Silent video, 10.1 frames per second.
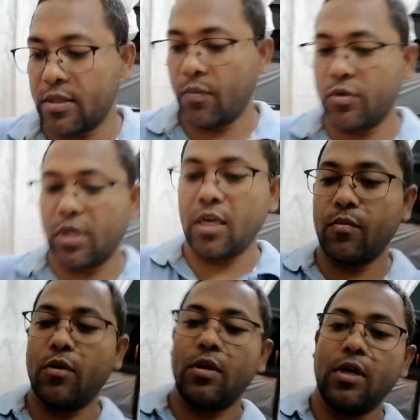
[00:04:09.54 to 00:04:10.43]
suppose I
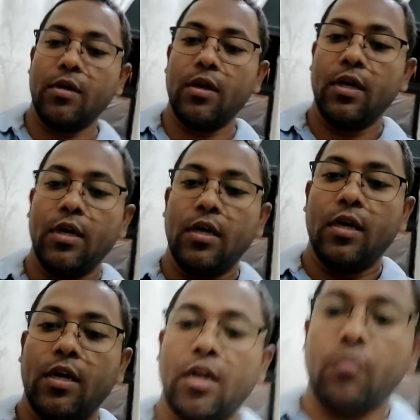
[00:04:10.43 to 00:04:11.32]
have already
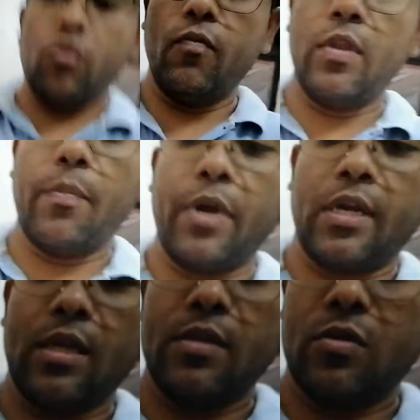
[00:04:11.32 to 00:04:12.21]
removed the
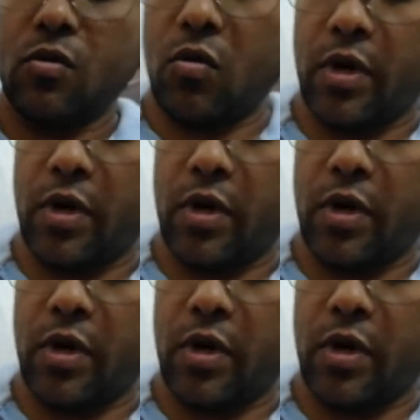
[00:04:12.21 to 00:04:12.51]
petals. So